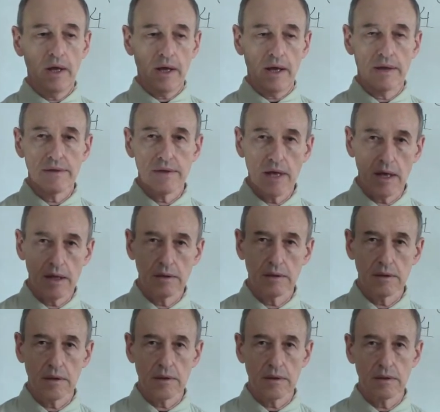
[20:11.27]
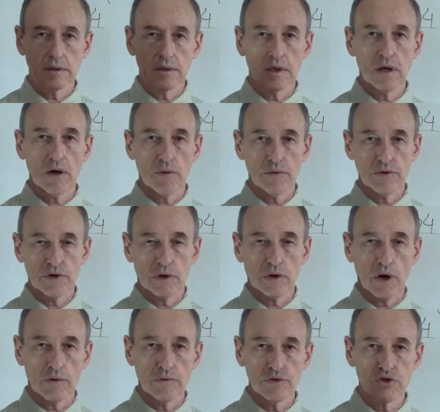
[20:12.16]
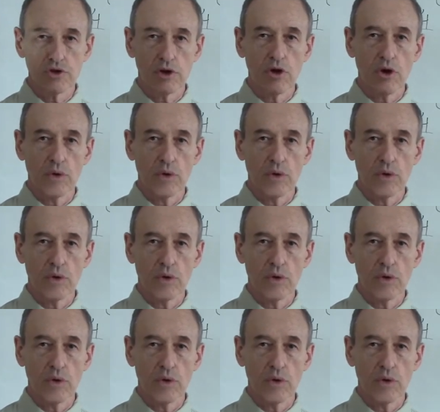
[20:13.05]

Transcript: and then the cur curvature